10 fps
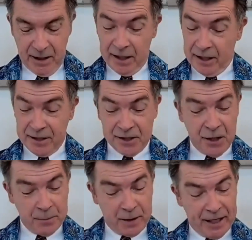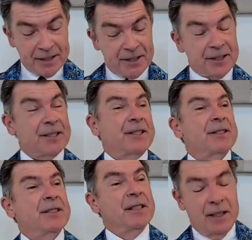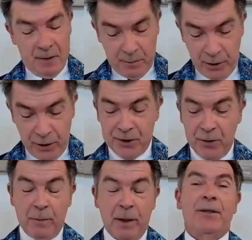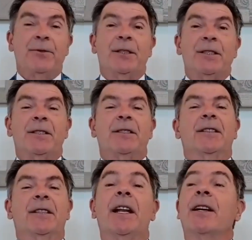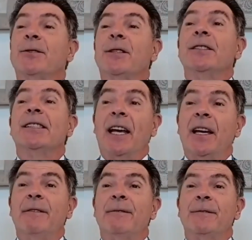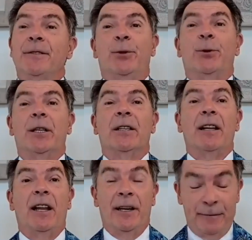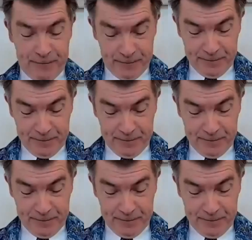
Now, in some cases, personal boundaries can actually save your life.